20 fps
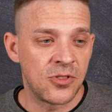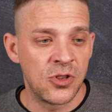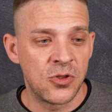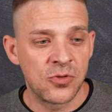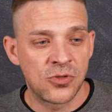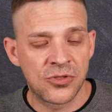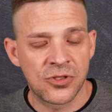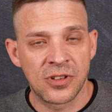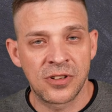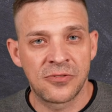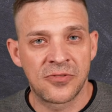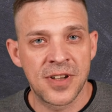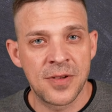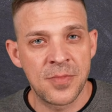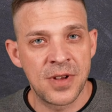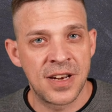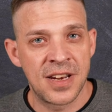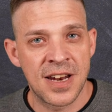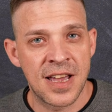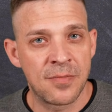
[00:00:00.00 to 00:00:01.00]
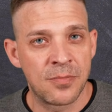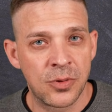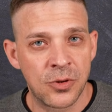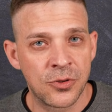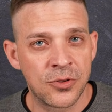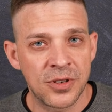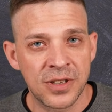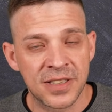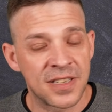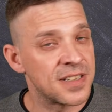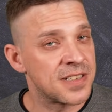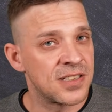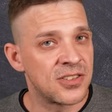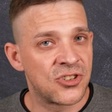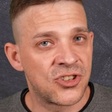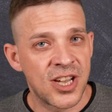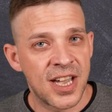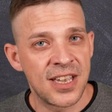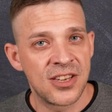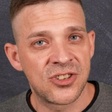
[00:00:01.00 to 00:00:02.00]
Neutral, feminine, and plural doesn't
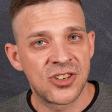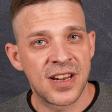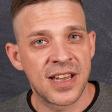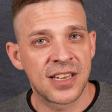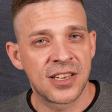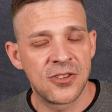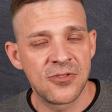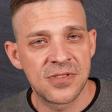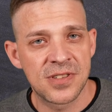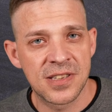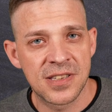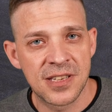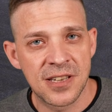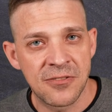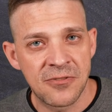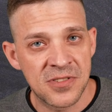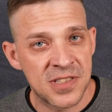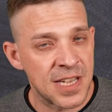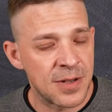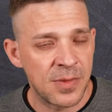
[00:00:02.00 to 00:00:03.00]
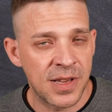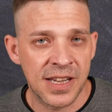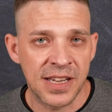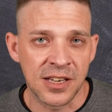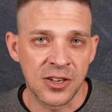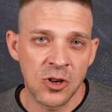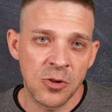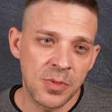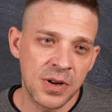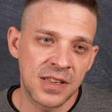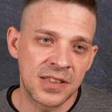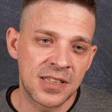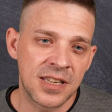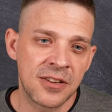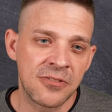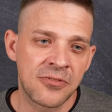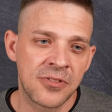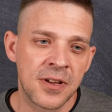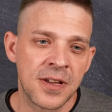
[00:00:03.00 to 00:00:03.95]
change in accusative, same like in nominative.